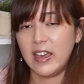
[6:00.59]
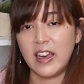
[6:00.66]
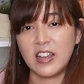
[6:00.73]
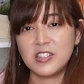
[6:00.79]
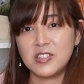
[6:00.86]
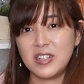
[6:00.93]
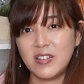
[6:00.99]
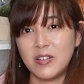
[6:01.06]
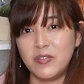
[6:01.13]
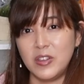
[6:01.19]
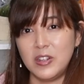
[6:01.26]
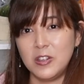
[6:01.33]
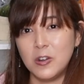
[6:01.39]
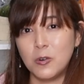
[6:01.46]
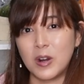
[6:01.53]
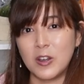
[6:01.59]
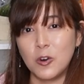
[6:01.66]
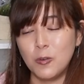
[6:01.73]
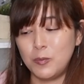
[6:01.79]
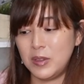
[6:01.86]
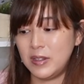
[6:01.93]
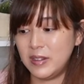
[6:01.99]
I actually have a video where I
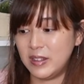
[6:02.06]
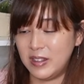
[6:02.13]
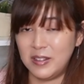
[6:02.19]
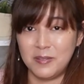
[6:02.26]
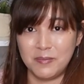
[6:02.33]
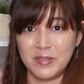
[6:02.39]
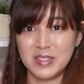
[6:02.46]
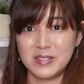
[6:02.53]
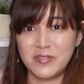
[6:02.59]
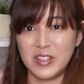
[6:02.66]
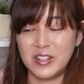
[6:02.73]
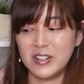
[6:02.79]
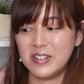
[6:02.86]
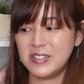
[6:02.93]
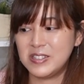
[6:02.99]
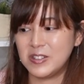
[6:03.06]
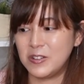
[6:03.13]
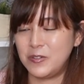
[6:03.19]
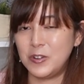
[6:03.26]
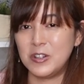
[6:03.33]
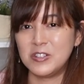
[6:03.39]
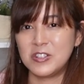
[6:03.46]
open this figure, so
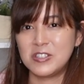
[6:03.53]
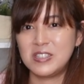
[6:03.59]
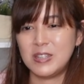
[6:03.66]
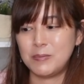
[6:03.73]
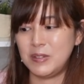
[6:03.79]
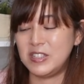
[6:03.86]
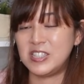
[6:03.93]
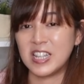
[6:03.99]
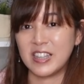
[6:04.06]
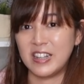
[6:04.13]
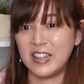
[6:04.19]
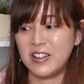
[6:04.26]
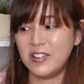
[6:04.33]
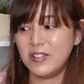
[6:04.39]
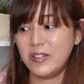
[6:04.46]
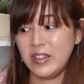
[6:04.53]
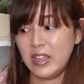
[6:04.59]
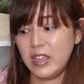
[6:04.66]
if you're interested, please check it out.